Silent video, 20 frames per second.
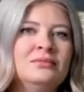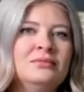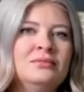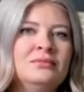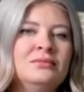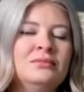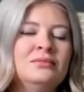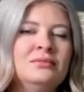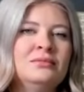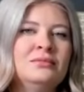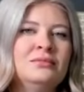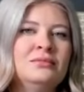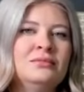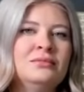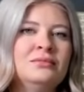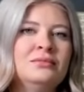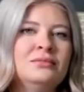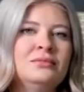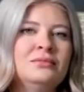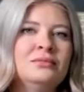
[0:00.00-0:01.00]

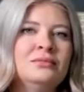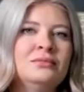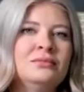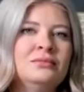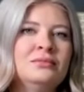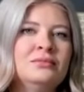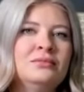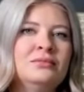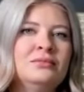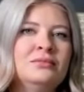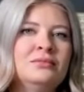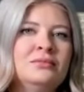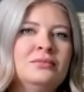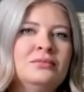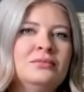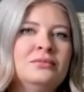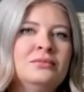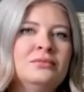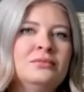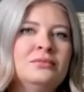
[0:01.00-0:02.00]

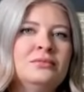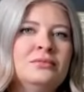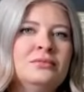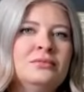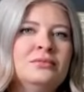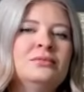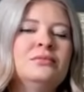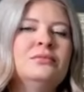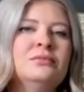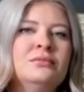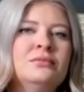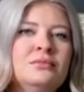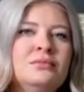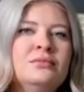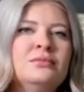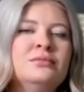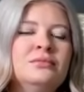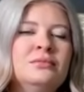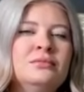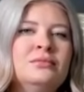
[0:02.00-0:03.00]

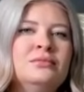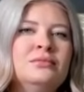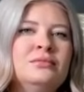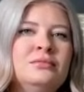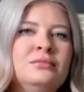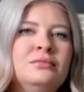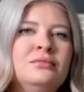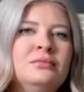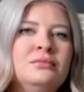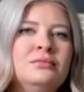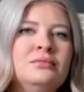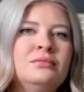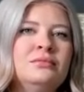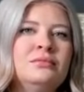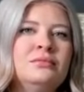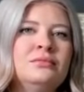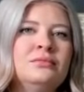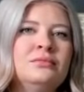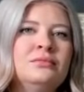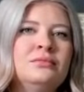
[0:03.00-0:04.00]

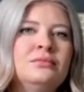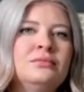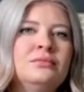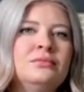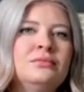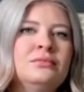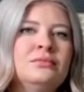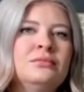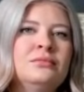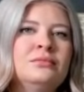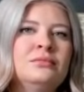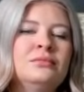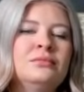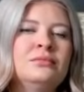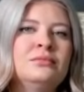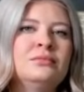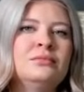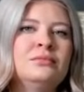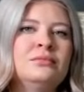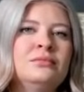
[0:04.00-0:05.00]

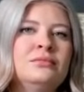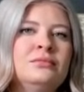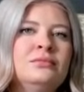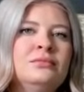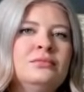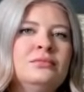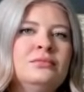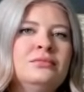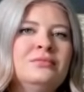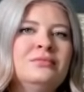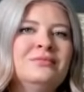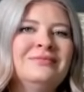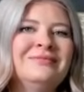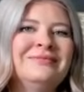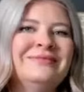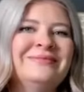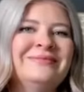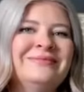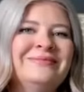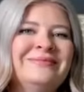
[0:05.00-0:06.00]

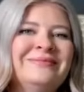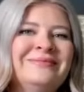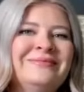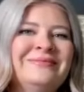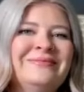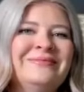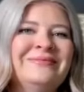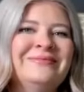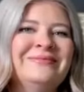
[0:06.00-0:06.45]
[no speech]